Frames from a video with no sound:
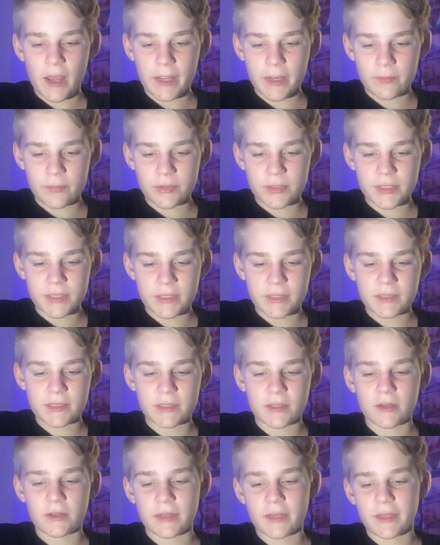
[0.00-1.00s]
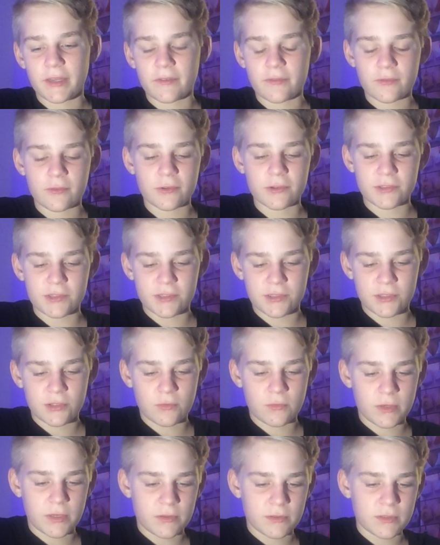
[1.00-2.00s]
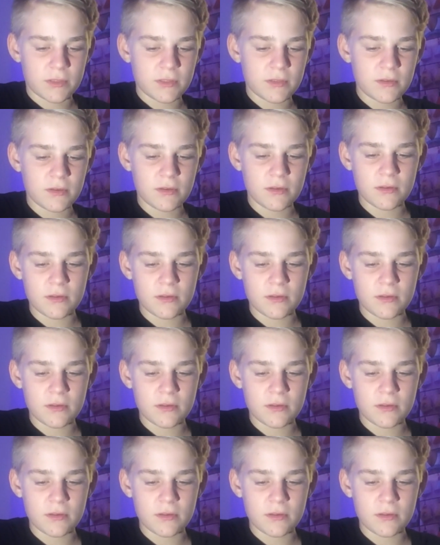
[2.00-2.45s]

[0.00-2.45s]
I can predict. Okay, of course, there's no one else.